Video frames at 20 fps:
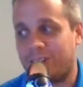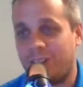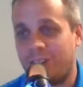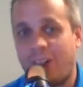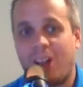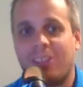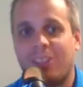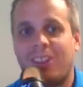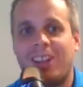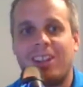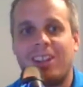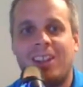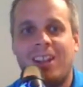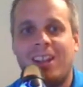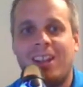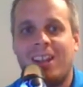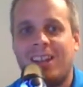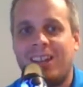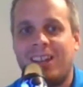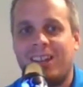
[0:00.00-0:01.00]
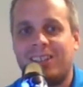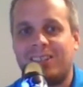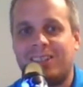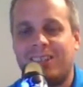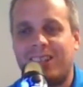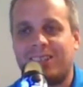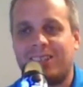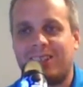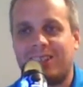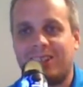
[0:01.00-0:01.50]
Not that it's
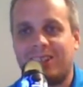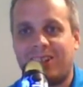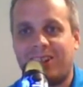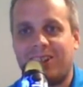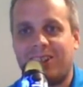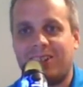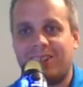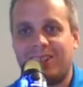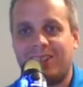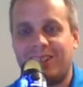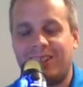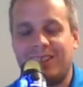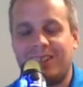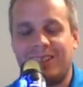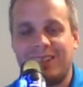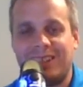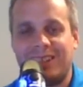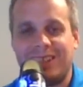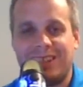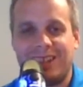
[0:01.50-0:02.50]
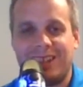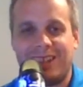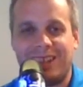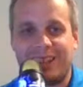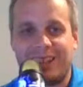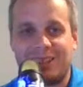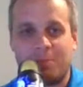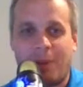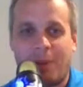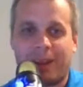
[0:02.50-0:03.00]
necessarily
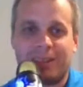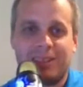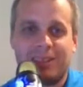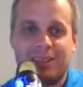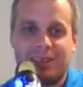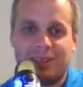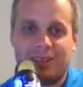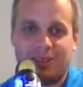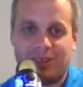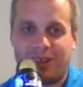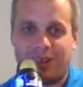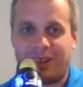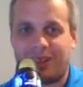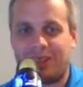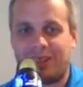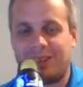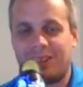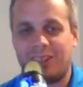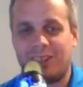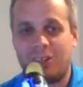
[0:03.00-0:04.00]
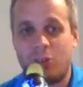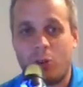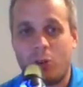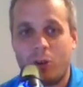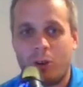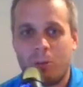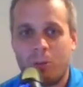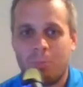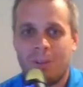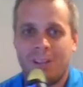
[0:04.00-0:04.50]
expected or like the
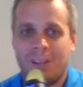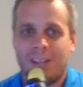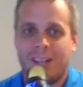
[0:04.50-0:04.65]
norm.